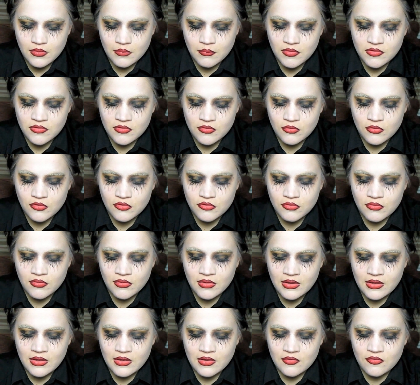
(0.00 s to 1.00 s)
Which is also
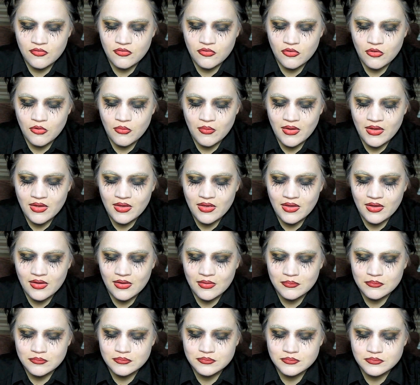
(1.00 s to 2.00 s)
related to
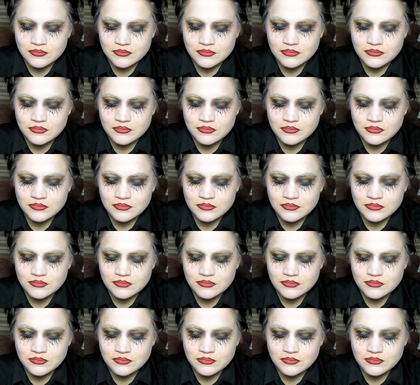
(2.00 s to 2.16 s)
a